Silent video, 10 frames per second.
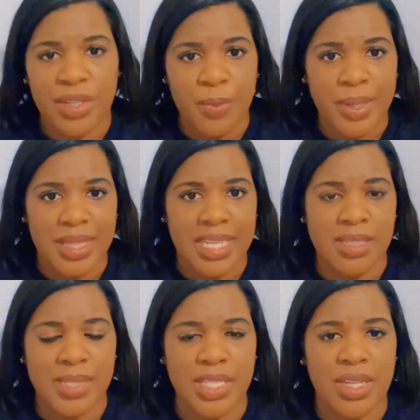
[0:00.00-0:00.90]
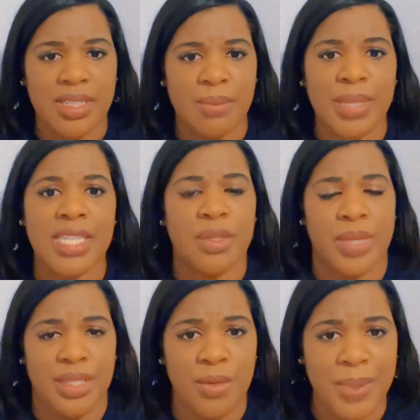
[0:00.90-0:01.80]
you put these machines in place, or
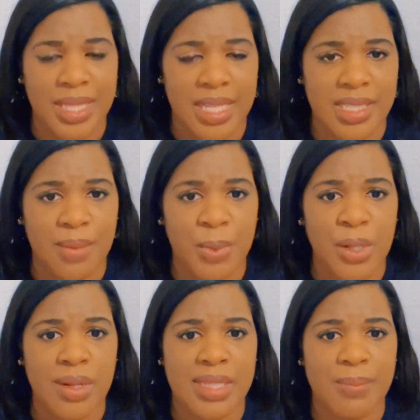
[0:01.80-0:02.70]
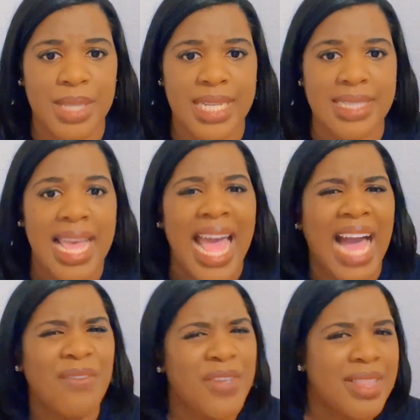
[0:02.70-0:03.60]
when you put these computers in place,
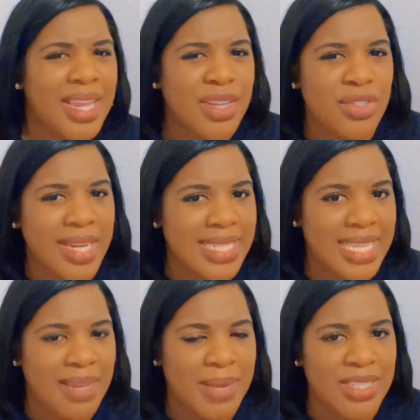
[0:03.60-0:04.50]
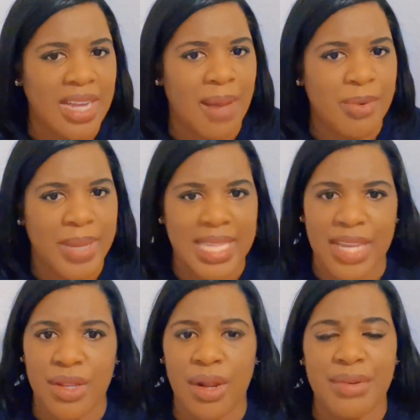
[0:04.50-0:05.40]
I feel like you're trying to take my job away.
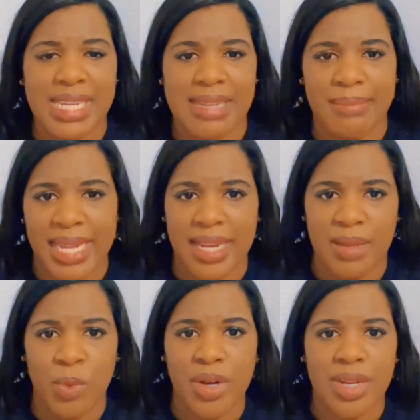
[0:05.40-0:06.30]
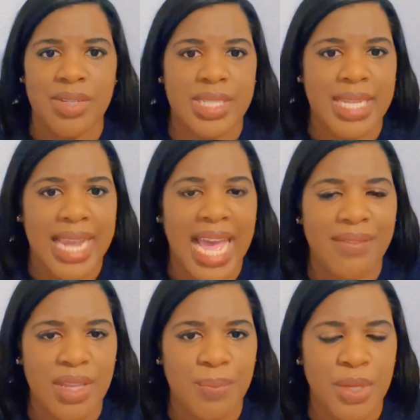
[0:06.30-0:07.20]
Like you don't need me anymore. You're just going to
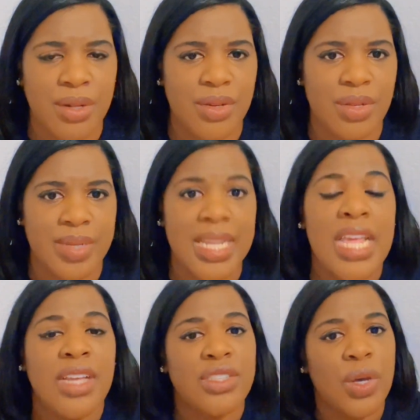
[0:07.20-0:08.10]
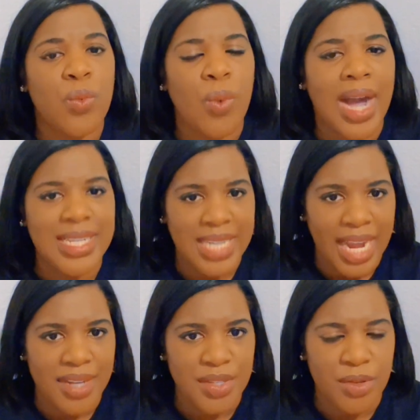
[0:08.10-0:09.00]
have a computer do it. So watch
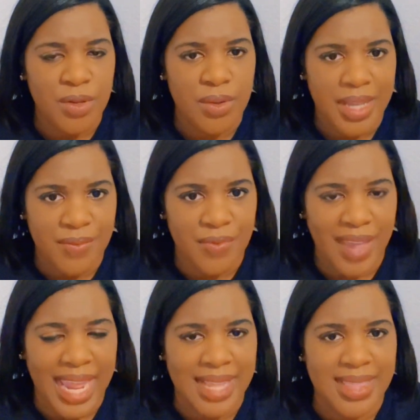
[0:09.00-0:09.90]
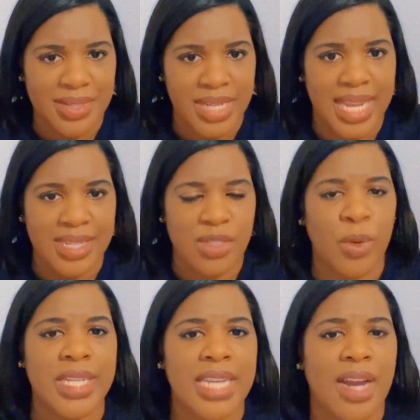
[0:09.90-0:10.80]
how you convey the changes.
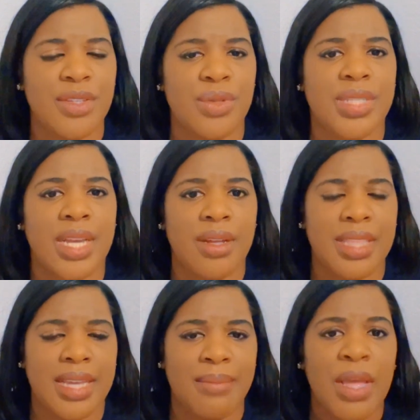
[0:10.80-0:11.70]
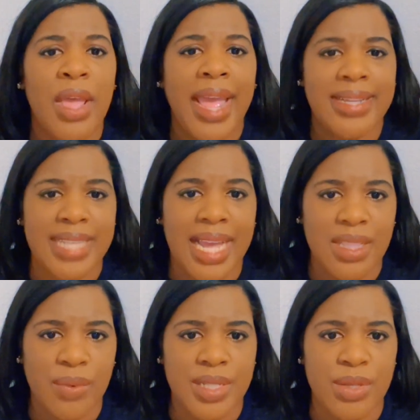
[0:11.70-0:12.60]
Watch how you tell them
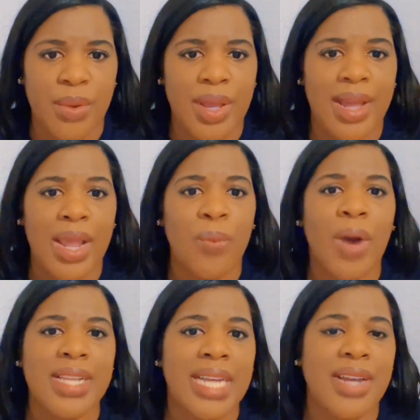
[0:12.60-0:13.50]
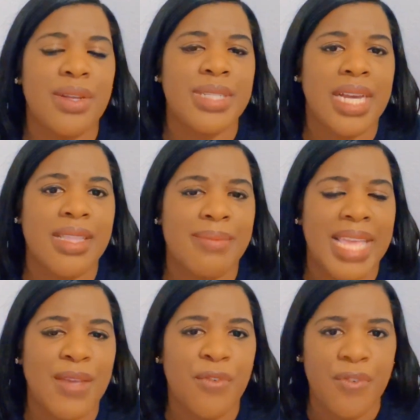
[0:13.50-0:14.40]
exactly what's going on, and watch how you tell them
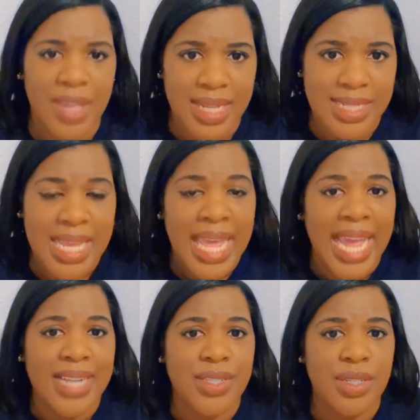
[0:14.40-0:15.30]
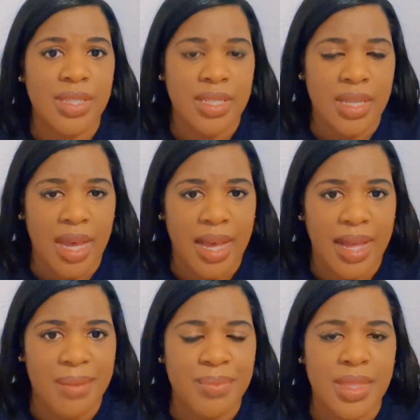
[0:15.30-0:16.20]
they fit into
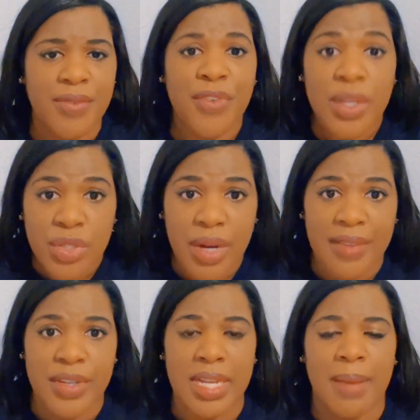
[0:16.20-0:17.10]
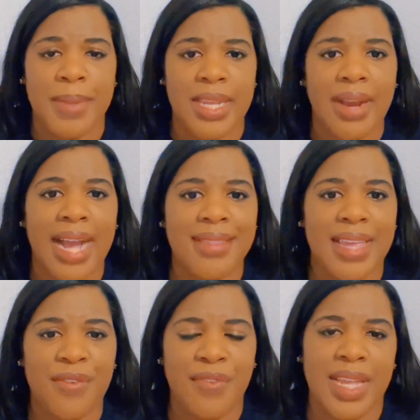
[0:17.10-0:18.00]
the future of your company, or how
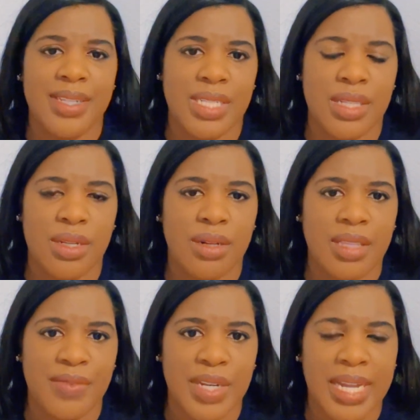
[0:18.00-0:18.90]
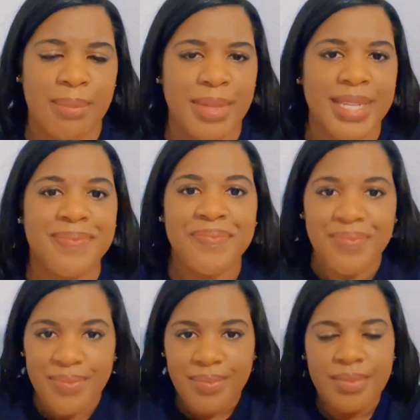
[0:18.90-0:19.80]
they fit into the growth of your company.
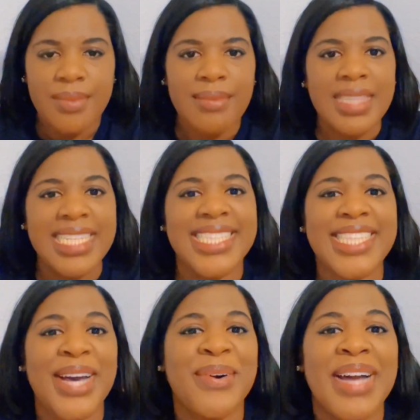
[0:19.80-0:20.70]
So,